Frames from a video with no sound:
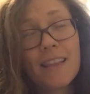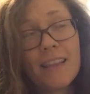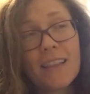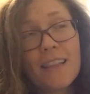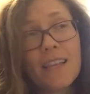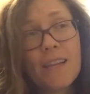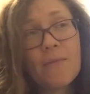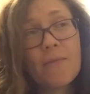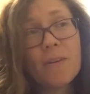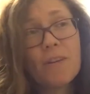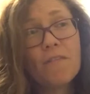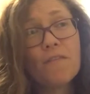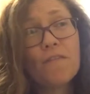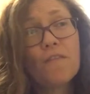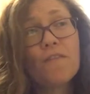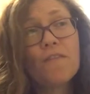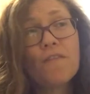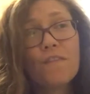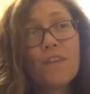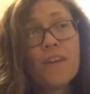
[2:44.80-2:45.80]
like, when you
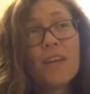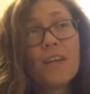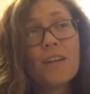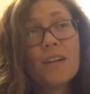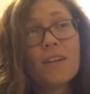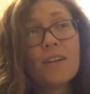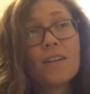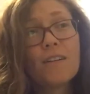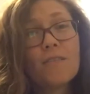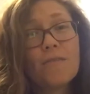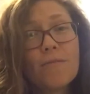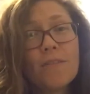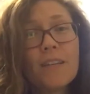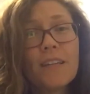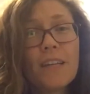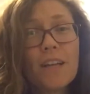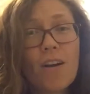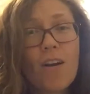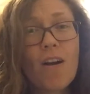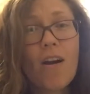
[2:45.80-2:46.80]
feel really
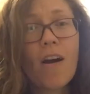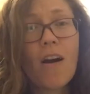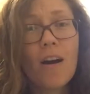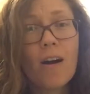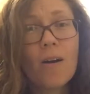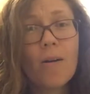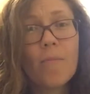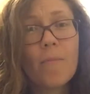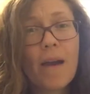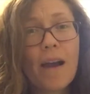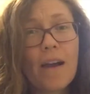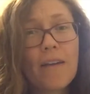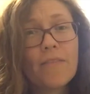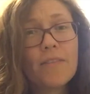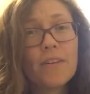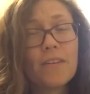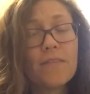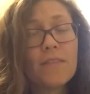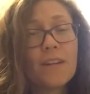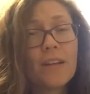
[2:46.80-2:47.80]
calm
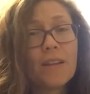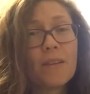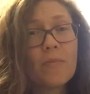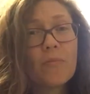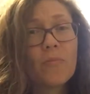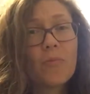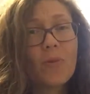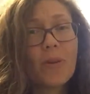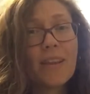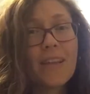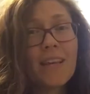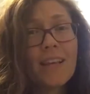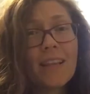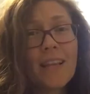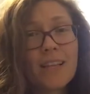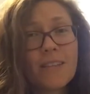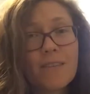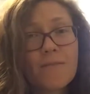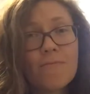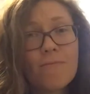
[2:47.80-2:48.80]
after you've done the breathing,
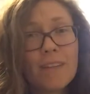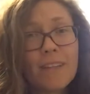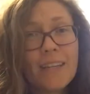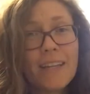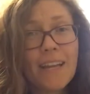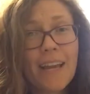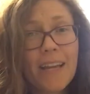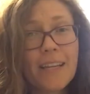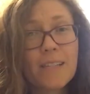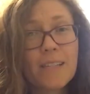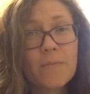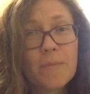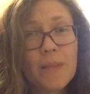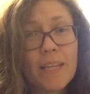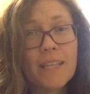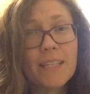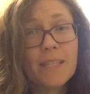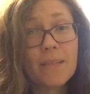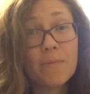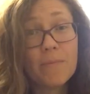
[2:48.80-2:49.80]
that's a really nice
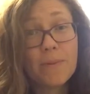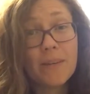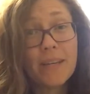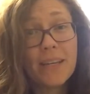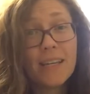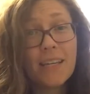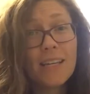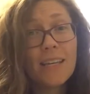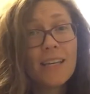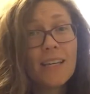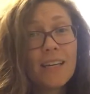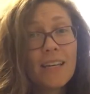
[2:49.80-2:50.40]
place to be.